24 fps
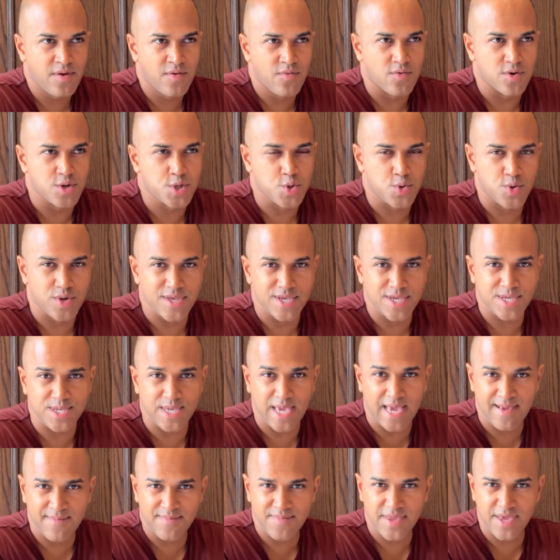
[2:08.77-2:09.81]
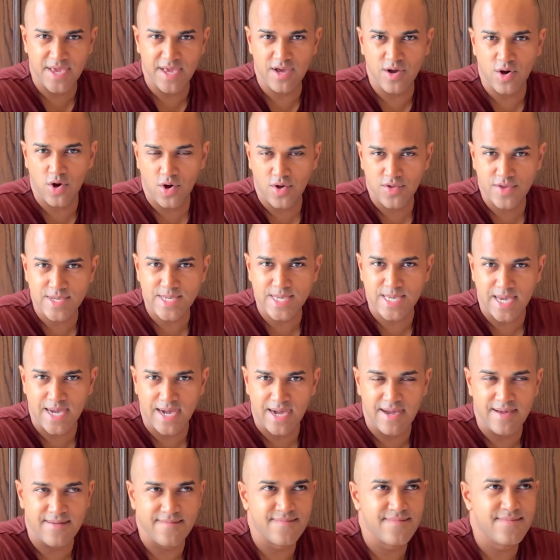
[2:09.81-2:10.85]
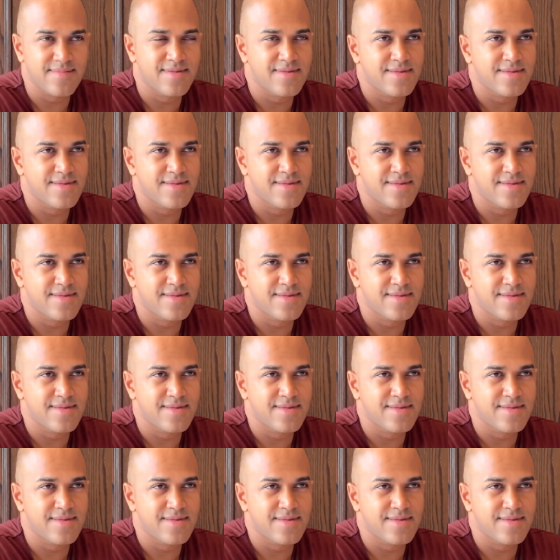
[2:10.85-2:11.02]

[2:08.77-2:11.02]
We're doing the same thing all the time.